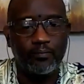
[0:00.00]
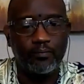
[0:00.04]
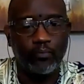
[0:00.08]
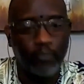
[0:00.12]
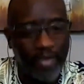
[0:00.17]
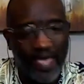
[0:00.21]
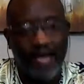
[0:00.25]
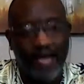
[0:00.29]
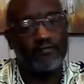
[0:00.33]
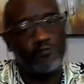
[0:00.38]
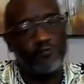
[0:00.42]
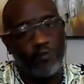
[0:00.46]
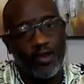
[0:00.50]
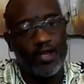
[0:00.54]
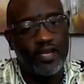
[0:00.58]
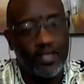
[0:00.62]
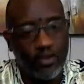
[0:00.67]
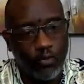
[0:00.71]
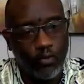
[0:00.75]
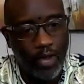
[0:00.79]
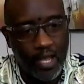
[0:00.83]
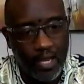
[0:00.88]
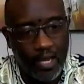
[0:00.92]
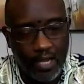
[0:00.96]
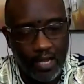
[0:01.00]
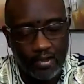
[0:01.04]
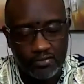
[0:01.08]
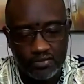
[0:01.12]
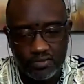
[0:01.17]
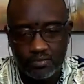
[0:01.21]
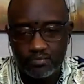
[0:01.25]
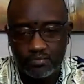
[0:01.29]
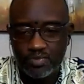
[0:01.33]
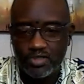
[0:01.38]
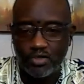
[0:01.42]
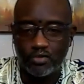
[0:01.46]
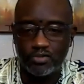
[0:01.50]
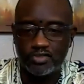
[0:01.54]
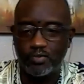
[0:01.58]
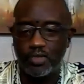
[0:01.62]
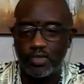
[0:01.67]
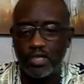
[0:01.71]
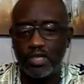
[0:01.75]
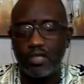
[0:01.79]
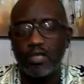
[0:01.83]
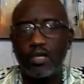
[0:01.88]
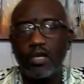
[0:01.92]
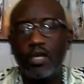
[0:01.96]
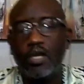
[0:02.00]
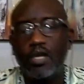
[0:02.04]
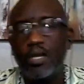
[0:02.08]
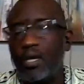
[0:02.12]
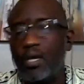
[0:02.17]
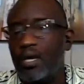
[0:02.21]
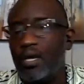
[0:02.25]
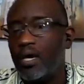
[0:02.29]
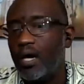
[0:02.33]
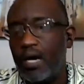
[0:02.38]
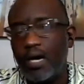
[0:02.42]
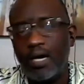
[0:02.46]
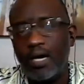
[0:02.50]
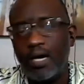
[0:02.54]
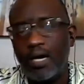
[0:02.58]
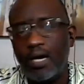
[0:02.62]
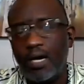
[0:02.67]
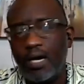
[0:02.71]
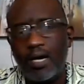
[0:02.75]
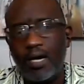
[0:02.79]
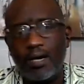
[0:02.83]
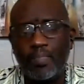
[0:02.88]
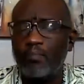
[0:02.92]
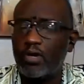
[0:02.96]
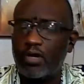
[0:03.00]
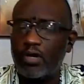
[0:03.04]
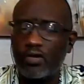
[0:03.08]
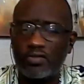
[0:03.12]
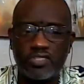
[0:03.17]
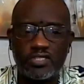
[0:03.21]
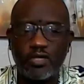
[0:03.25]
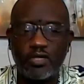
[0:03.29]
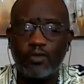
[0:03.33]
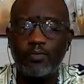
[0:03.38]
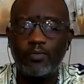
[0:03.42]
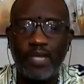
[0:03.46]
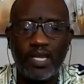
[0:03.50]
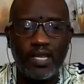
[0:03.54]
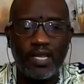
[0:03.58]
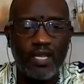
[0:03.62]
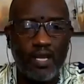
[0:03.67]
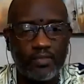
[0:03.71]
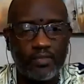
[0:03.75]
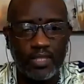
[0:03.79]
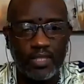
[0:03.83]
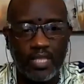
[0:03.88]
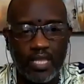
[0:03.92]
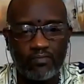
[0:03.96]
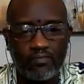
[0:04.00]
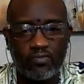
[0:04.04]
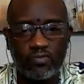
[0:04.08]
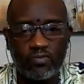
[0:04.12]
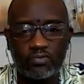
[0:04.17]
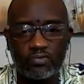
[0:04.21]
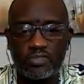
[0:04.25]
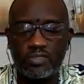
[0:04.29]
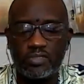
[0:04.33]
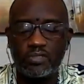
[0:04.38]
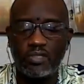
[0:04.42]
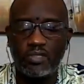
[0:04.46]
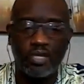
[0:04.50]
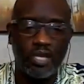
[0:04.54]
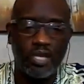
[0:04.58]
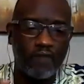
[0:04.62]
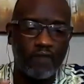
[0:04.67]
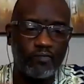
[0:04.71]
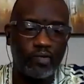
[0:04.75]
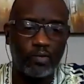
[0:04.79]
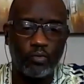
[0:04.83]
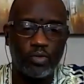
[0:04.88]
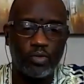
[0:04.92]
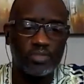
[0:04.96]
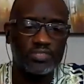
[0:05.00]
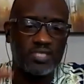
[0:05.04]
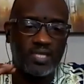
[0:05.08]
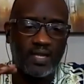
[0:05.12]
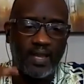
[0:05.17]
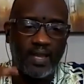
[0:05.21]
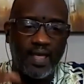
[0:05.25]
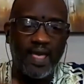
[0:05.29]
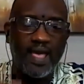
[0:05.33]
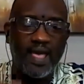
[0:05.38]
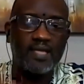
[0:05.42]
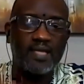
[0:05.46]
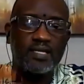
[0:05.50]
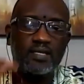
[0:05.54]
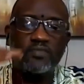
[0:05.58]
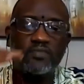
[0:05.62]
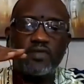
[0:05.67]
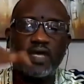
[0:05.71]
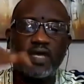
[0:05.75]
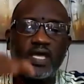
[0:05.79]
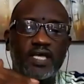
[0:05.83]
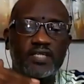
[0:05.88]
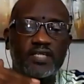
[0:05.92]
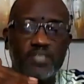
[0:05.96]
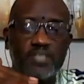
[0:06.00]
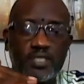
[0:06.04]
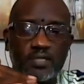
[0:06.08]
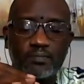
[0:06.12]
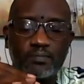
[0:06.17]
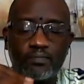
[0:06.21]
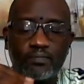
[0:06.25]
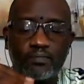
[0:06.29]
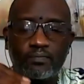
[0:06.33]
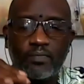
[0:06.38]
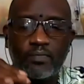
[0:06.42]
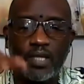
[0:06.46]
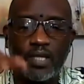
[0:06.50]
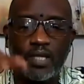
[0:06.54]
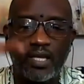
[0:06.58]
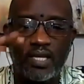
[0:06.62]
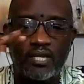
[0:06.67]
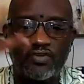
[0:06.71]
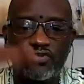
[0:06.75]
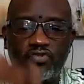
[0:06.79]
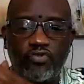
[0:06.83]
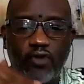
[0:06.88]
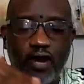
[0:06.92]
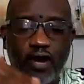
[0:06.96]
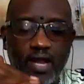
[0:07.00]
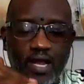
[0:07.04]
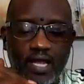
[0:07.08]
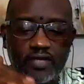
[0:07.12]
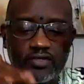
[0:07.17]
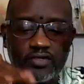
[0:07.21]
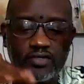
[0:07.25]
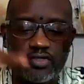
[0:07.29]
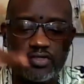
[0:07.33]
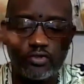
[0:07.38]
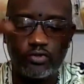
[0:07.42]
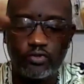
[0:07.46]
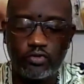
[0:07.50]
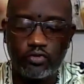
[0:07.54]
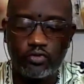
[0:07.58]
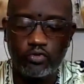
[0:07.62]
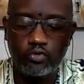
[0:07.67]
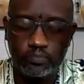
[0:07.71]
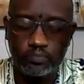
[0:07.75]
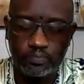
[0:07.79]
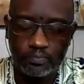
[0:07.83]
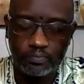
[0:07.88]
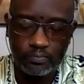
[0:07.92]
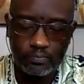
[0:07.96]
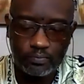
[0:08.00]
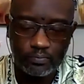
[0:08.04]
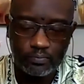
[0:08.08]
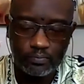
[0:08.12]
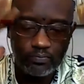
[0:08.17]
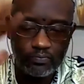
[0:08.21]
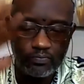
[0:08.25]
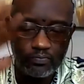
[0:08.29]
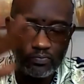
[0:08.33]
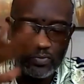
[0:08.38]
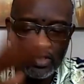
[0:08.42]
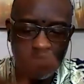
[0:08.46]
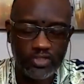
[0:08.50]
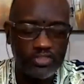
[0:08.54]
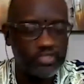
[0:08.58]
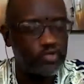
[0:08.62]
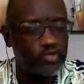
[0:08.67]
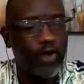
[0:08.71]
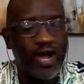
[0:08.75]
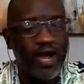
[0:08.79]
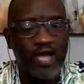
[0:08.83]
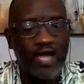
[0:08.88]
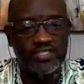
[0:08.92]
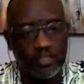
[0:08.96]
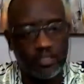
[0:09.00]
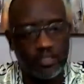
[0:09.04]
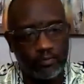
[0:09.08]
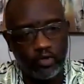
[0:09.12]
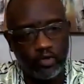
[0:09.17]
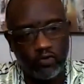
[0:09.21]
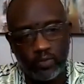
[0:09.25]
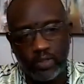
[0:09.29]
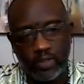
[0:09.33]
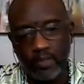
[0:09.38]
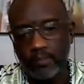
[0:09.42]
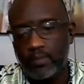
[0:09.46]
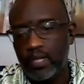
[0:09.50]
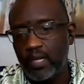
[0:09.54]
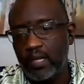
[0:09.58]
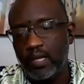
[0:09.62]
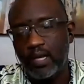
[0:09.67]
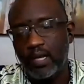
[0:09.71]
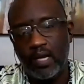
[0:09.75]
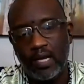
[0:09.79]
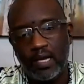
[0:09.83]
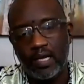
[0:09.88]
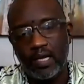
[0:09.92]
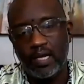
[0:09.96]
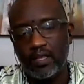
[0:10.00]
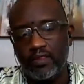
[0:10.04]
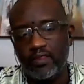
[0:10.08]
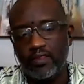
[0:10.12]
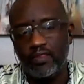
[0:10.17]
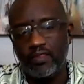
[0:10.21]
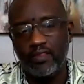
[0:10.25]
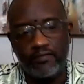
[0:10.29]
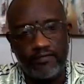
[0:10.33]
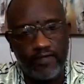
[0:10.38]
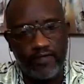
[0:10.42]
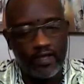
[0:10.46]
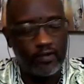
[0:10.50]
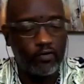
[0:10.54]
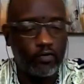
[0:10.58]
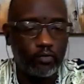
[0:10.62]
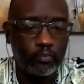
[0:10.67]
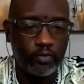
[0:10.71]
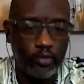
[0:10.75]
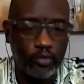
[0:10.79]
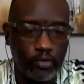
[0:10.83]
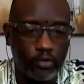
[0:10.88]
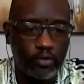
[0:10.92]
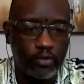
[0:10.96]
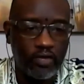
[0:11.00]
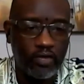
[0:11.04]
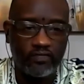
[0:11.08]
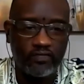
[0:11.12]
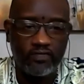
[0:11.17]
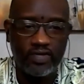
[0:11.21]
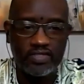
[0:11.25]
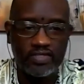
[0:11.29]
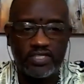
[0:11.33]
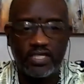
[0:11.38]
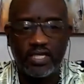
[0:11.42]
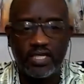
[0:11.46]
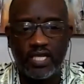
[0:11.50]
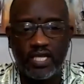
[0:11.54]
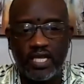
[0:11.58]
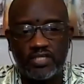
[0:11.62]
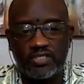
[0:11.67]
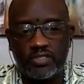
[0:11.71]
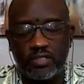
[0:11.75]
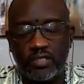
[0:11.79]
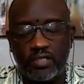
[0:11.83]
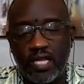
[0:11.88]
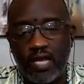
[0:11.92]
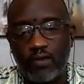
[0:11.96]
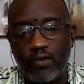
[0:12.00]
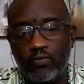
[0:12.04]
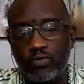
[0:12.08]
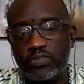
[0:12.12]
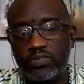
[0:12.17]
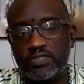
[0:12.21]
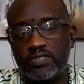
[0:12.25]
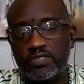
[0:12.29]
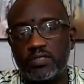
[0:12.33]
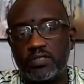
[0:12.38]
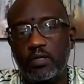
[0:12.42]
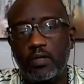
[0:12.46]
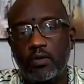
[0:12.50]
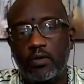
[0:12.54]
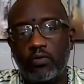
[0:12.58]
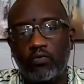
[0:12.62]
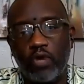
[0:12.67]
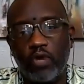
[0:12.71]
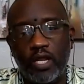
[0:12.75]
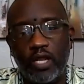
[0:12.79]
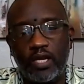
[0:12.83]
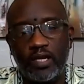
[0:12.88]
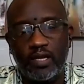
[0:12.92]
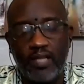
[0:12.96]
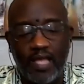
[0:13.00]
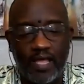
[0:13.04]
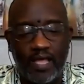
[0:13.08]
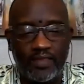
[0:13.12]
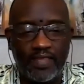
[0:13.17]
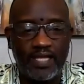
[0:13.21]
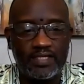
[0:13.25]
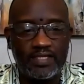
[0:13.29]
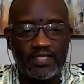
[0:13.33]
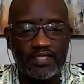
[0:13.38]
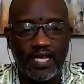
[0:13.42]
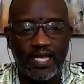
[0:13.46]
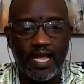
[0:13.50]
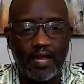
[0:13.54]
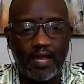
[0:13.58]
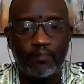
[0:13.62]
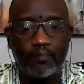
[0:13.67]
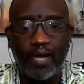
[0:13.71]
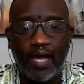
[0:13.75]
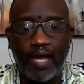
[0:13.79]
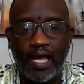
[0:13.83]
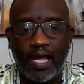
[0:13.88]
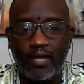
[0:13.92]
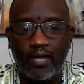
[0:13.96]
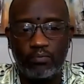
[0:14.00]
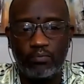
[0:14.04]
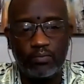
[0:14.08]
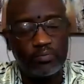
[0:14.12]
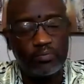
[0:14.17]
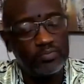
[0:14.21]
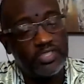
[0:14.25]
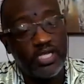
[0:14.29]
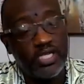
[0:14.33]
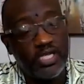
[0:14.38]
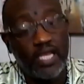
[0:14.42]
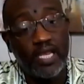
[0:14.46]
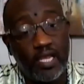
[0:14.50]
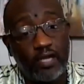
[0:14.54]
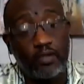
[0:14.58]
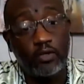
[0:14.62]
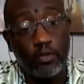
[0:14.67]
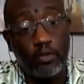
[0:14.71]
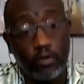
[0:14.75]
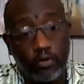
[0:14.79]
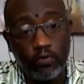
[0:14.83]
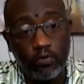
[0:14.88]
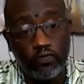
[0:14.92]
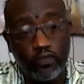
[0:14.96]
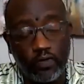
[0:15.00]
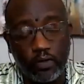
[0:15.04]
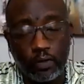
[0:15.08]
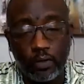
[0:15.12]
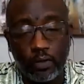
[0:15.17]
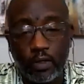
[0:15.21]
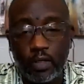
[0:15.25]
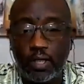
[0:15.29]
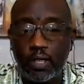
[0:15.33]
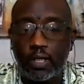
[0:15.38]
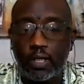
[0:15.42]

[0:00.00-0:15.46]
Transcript: we had a friend in the White House, so to speak. But on so many other levels, the government was an active agent in trying to squash the movement. The Federal Bureau of Investigation that was run at that time by J. Edgar Hoover,